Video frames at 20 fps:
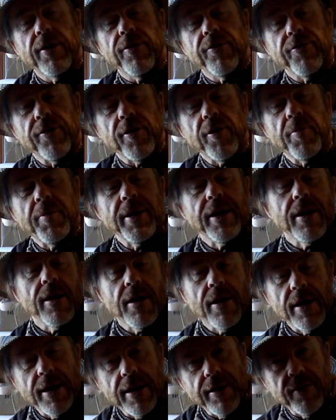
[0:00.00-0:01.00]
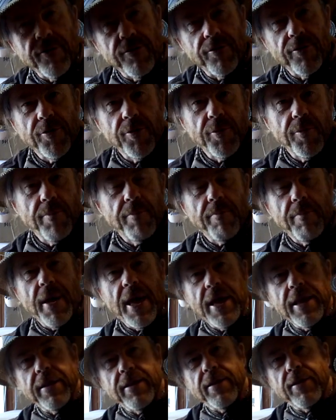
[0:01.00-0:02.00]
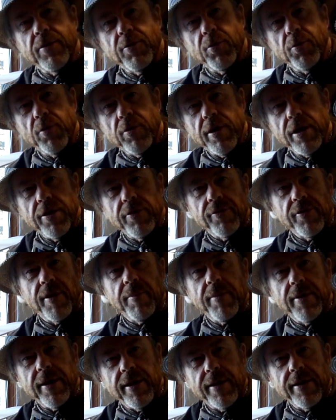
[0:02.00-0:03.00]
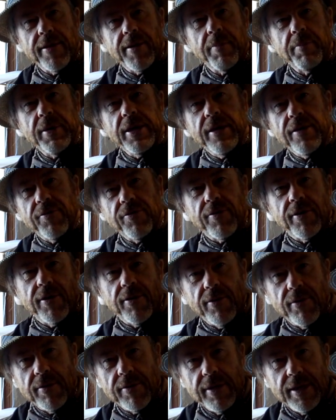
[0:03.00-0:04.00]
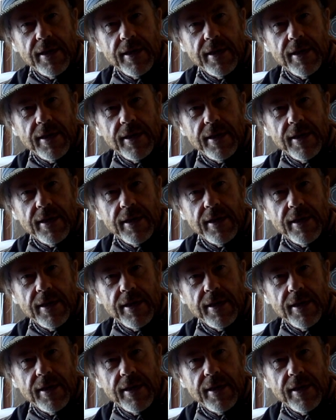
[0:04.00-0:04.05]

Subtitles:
So big hi to Ben and all those up there at the Peekskill